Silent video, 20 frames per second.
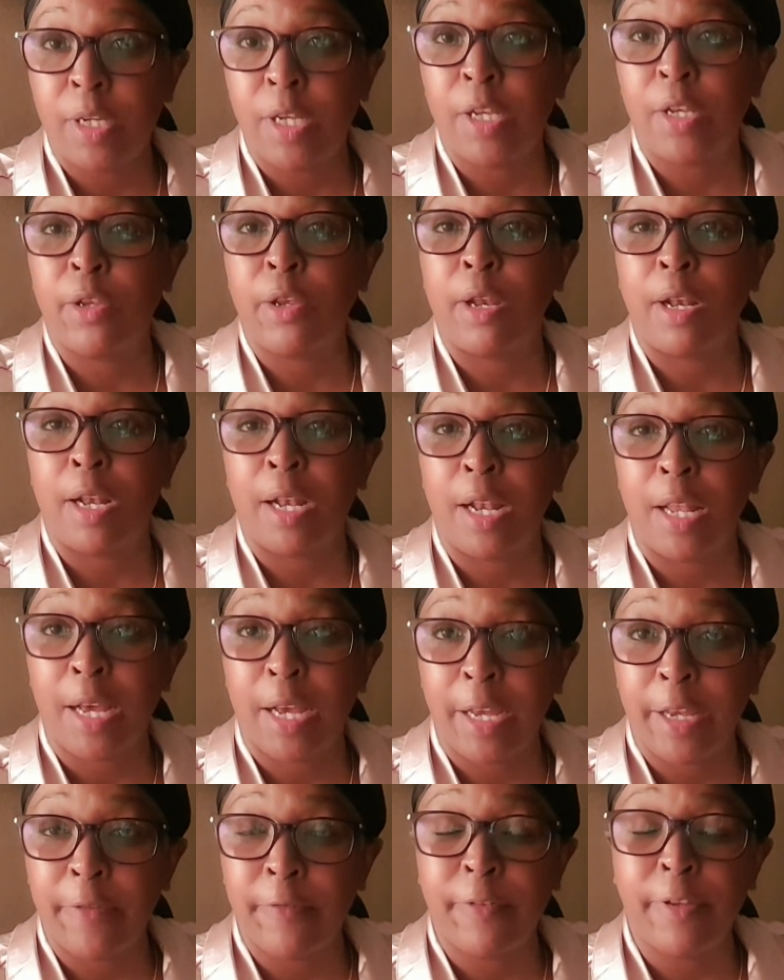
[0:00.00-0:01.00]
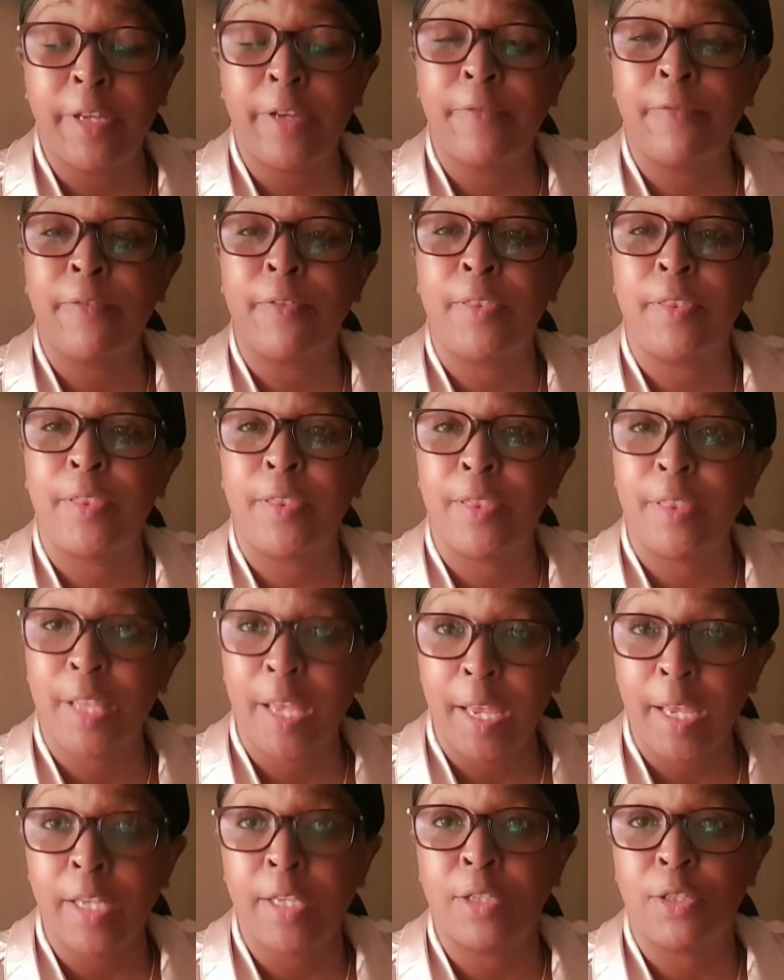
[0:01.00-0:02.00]
in your life if
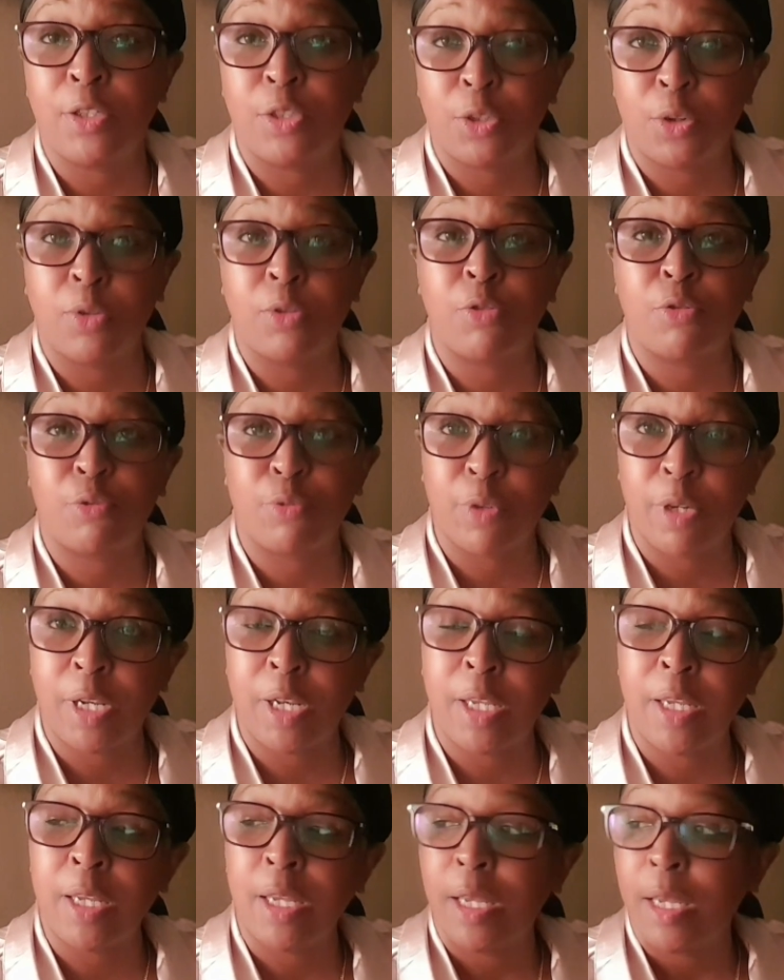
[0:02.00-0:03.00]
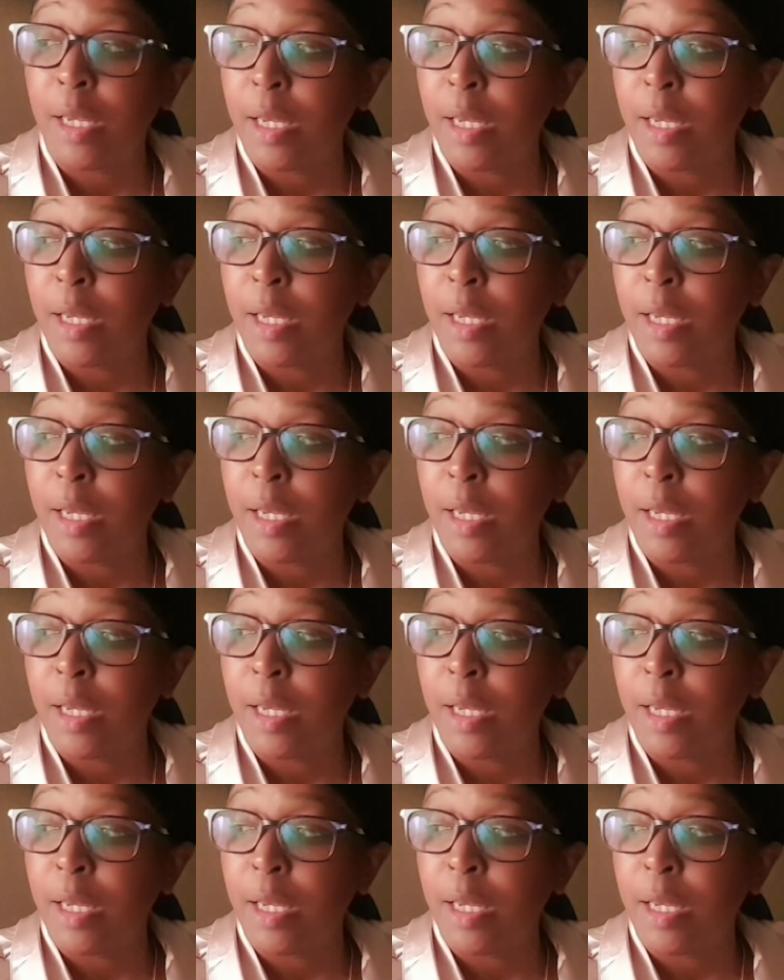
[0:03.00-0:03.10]
they don't really